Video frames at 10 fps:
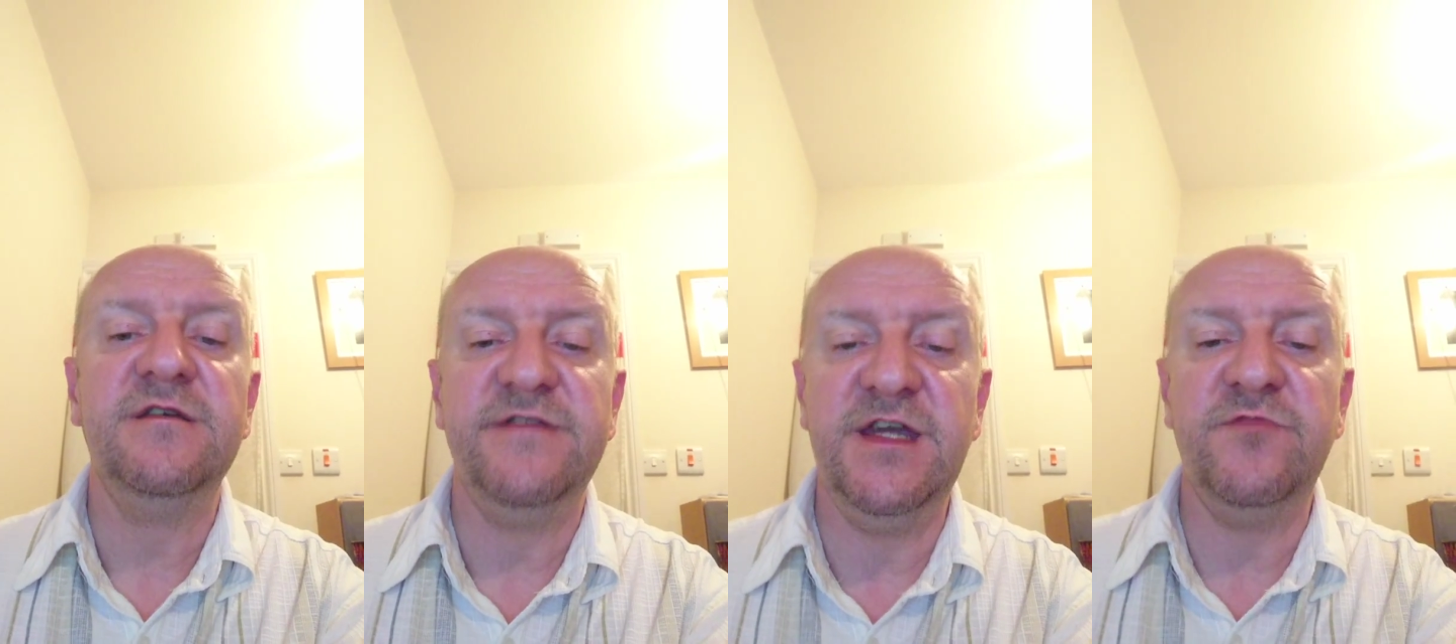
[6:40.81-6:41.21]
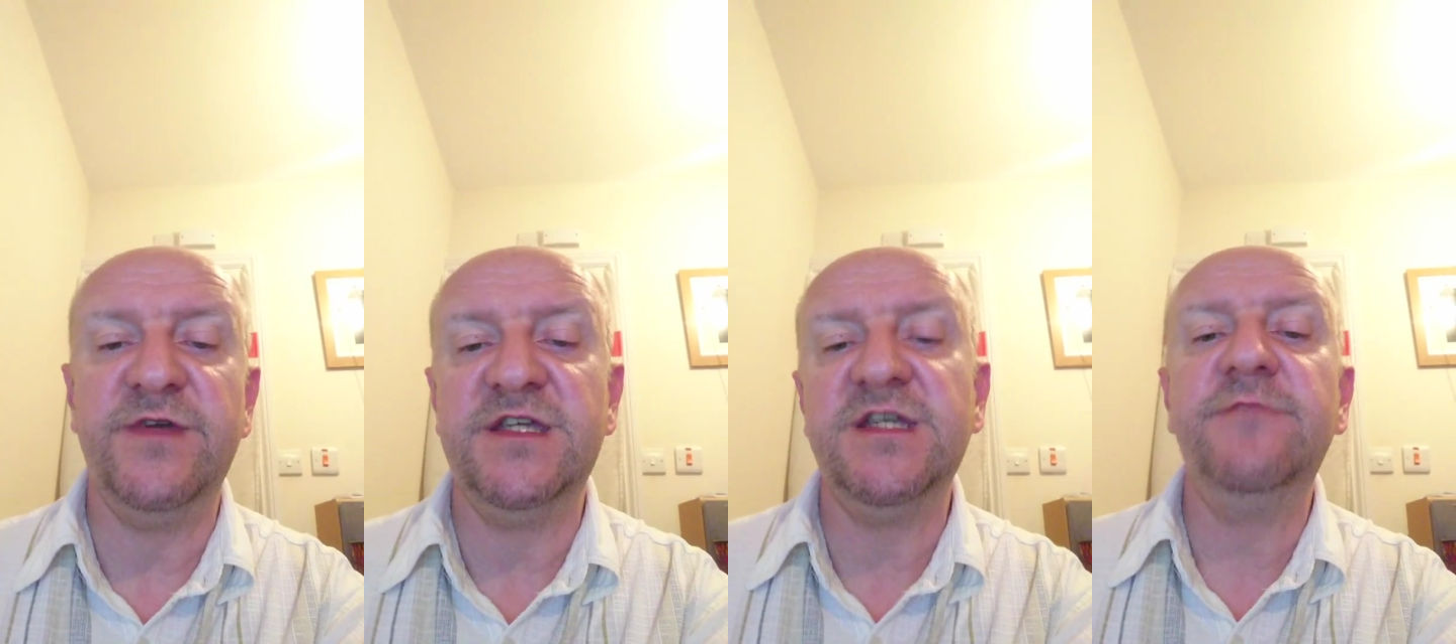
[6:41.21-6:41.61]
the
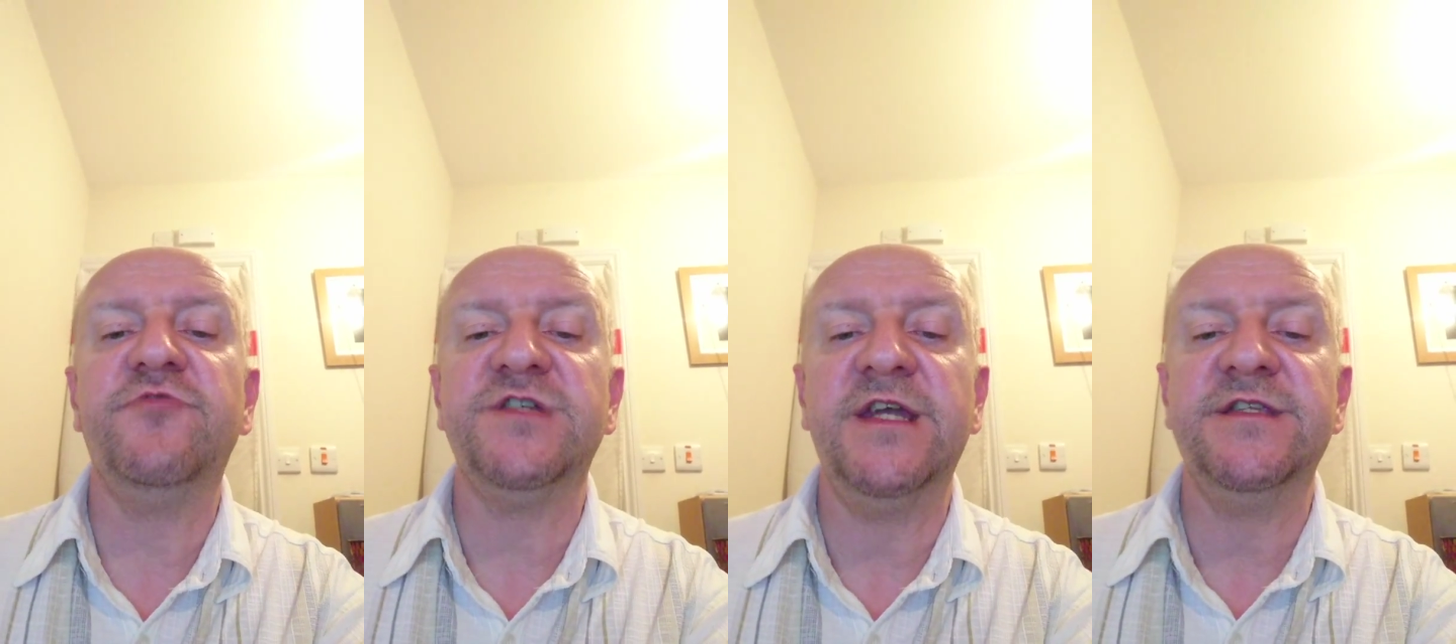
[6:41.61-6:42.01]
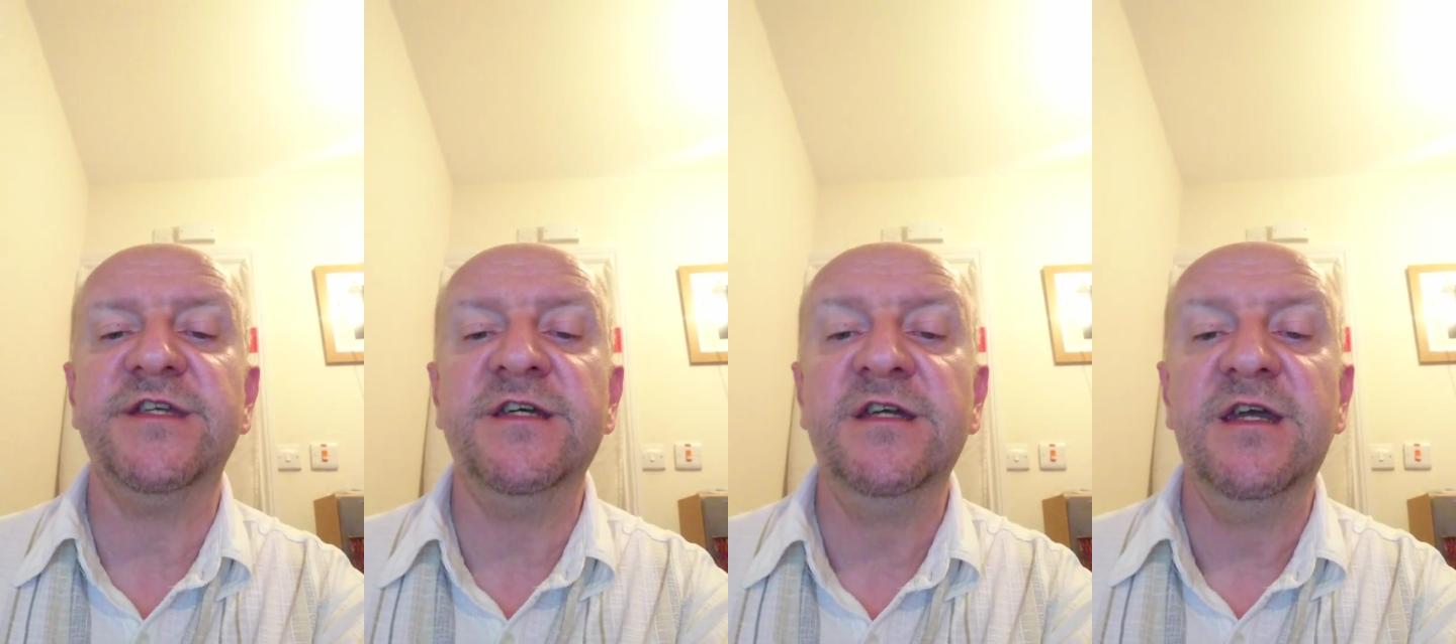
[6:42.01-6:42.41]
LBC
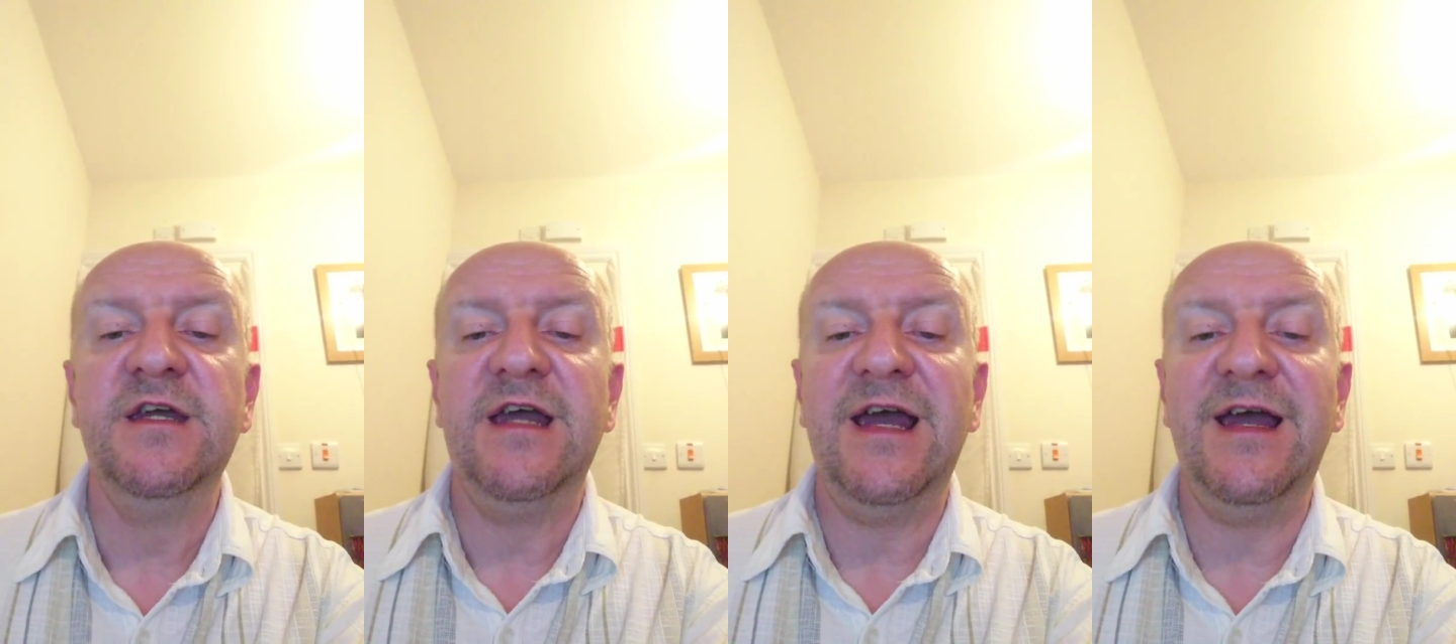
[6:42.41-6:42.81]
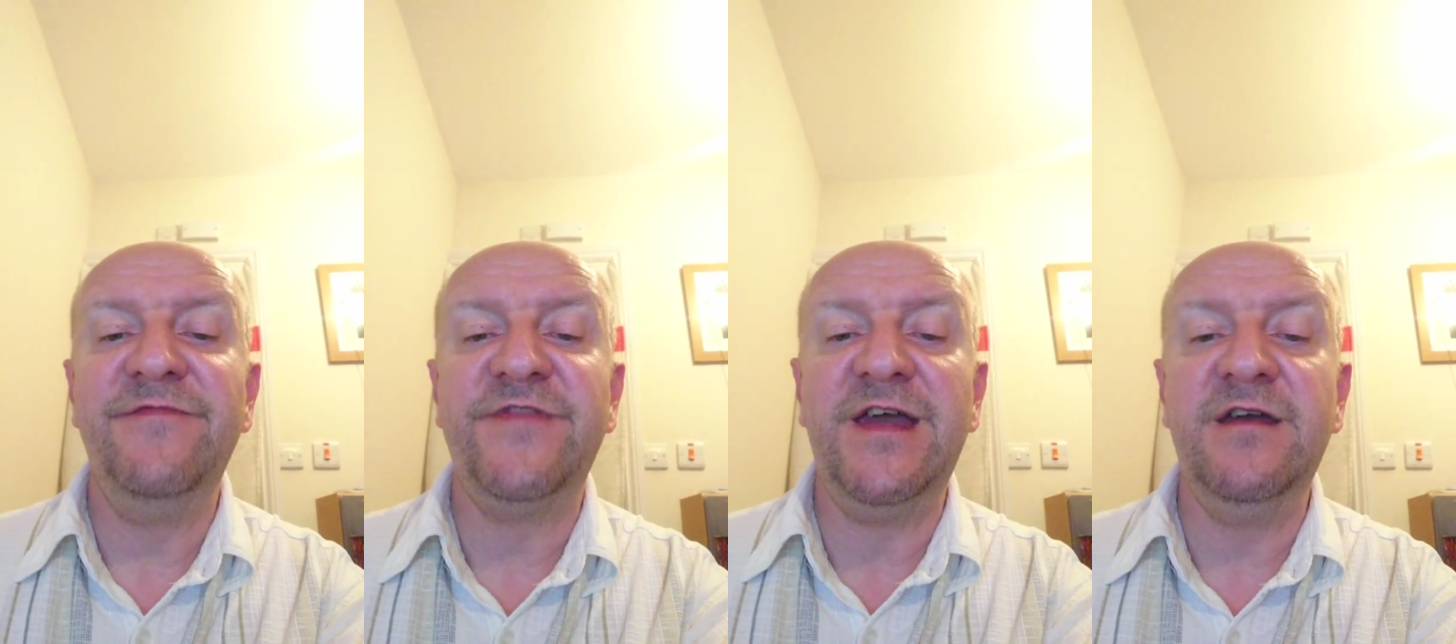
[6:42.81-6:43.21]
presenter,
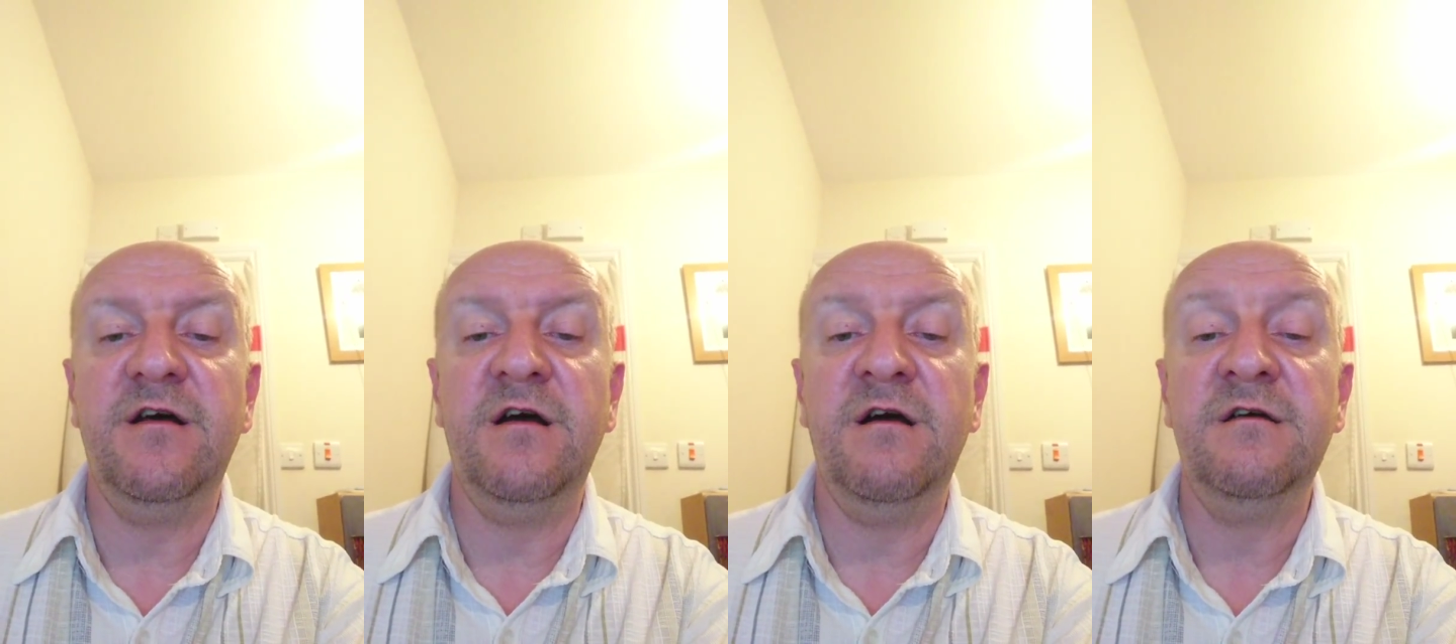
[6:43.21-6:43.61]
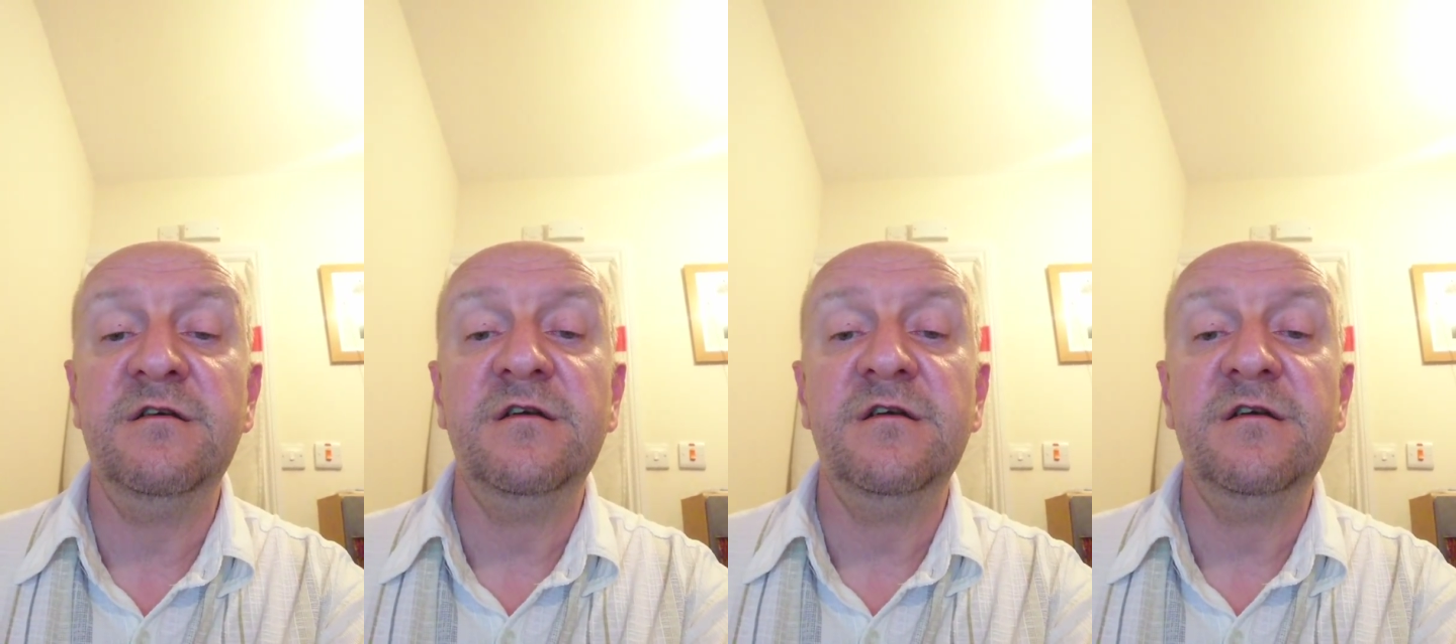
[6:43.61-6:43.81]
and they are